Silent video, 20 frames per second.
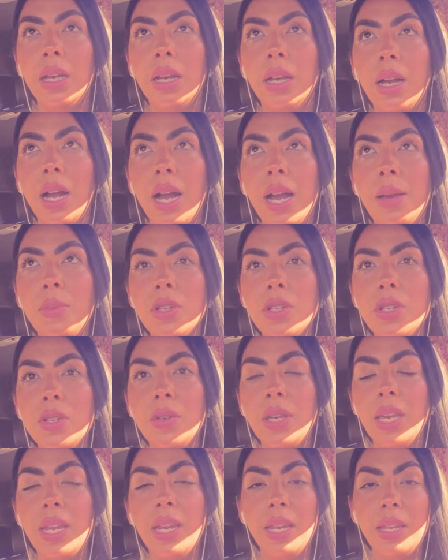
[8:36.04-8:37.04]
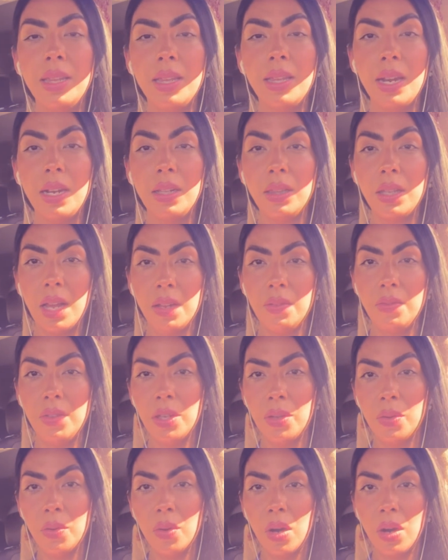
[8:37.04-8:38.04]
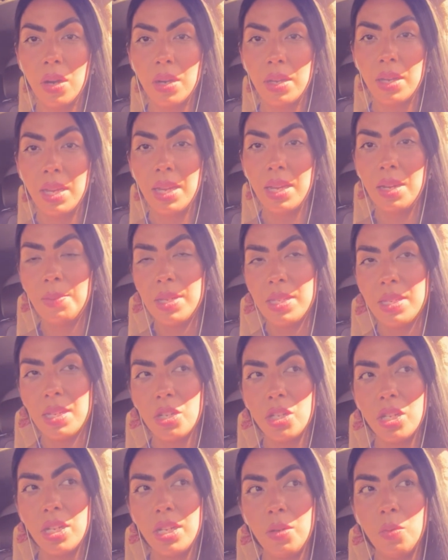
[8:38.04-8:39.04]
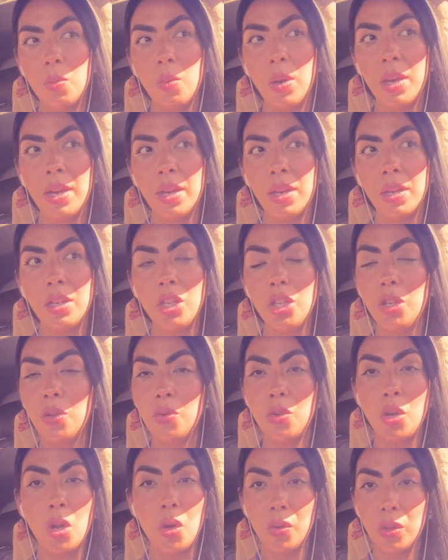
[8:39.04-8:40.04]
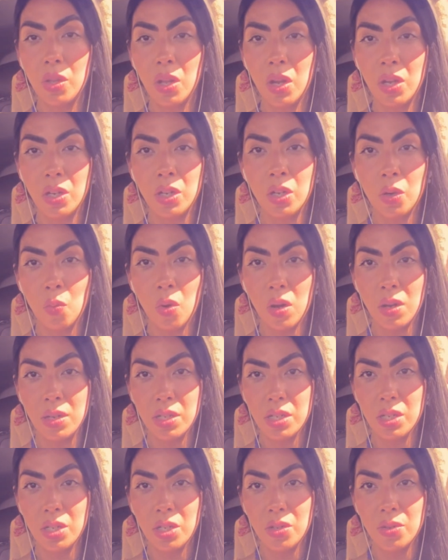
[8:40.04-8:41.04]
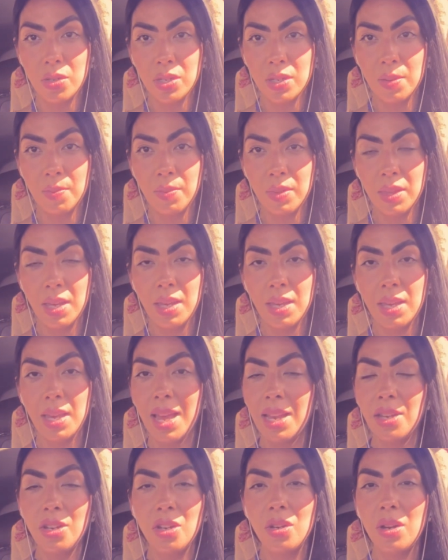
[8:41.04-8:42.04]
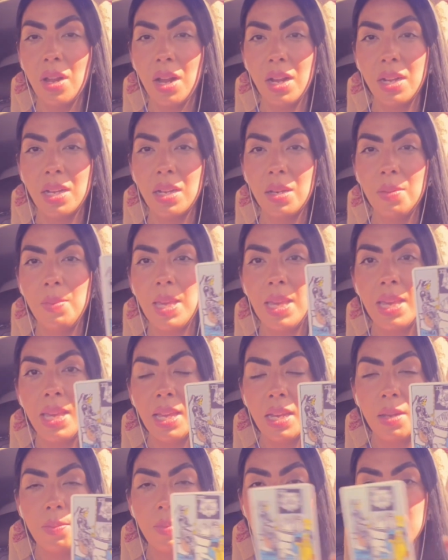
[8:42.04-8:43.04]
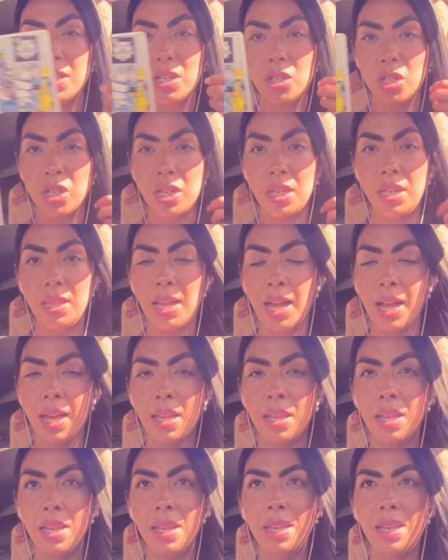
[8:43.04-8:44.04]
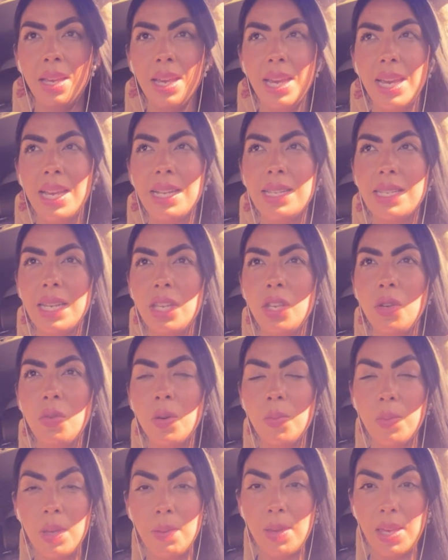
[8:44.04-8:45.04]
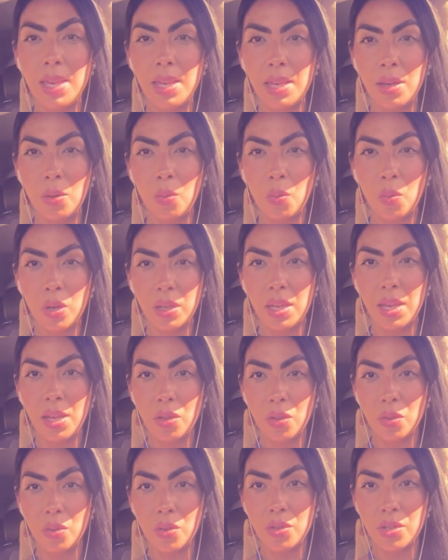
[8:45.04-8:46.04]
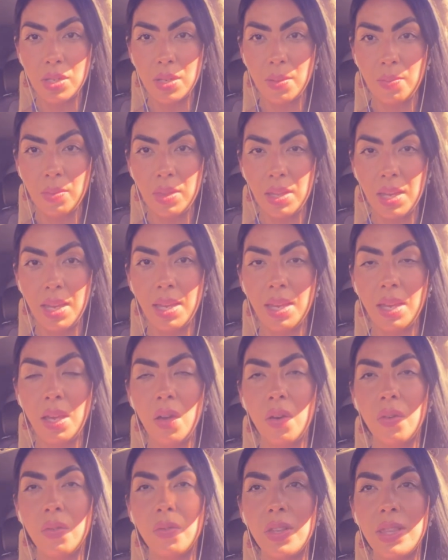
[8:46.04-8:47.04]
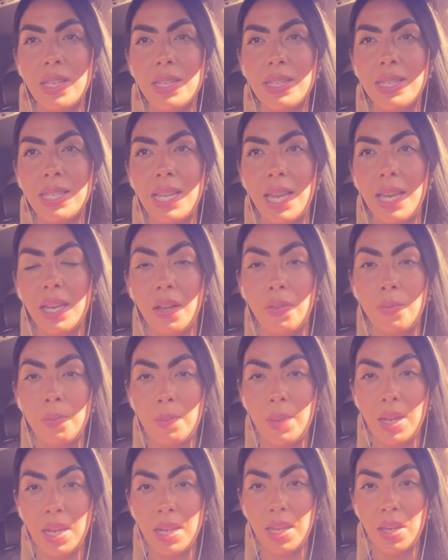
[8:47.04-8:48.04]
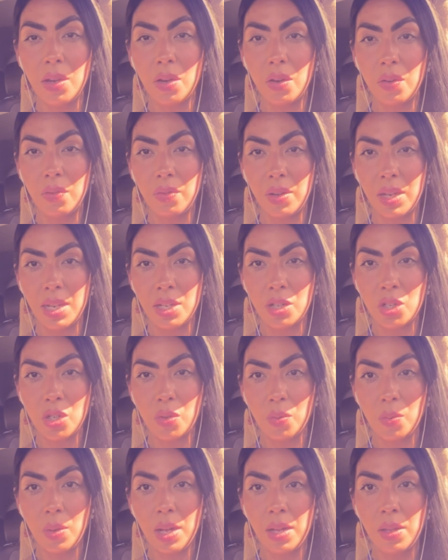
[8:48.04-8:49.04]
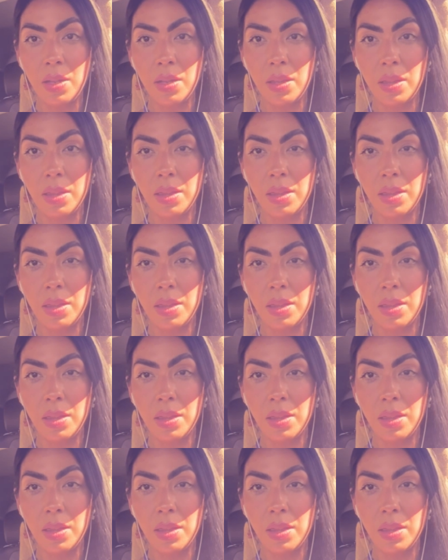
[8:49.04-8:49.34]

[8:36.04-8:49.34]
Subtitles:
I'm also getting that a lot of you are in a position where you no longer want to do something and you're not going to be in a position that, it's like you are maybe working through something for the sake of money or financial wealth.